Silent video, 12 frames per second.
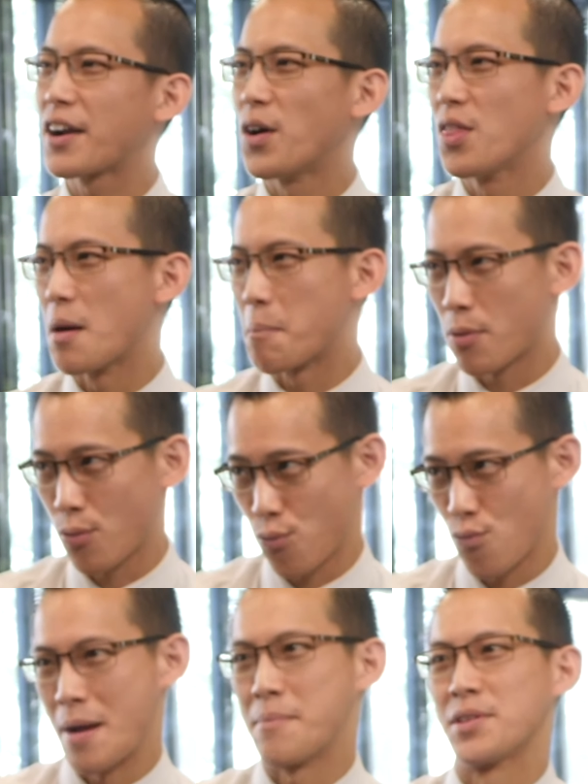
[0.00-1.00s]
on the
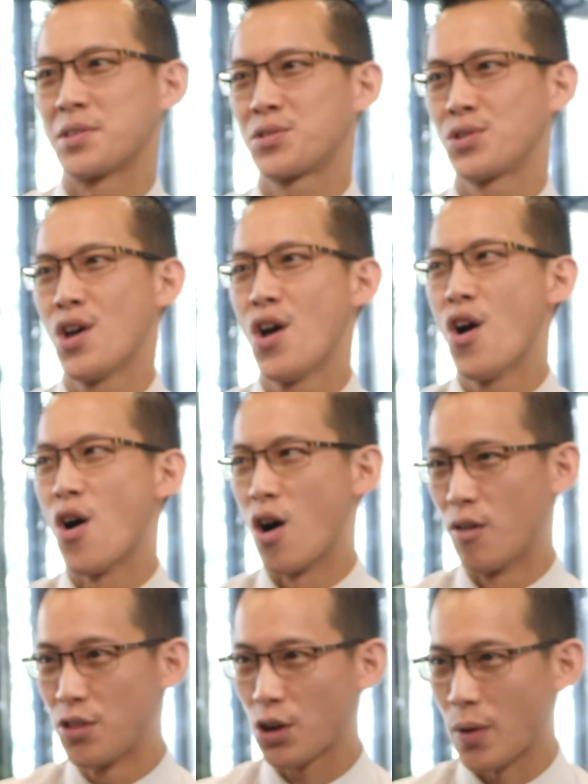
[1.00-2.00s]
premise
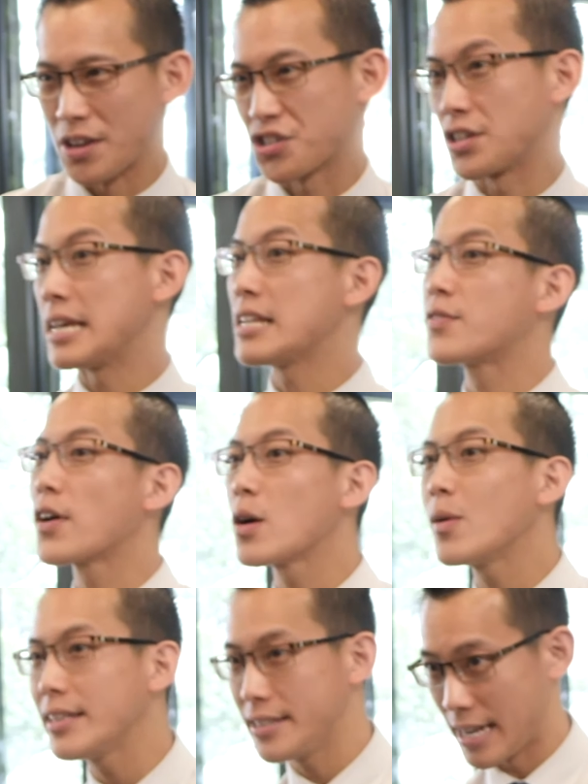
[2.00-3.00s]
of the question. It's very
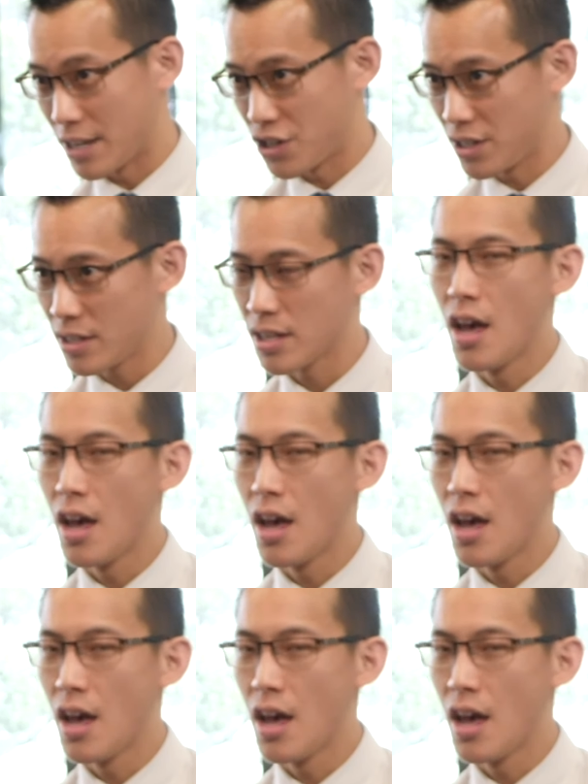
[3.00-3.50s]
well intentioned.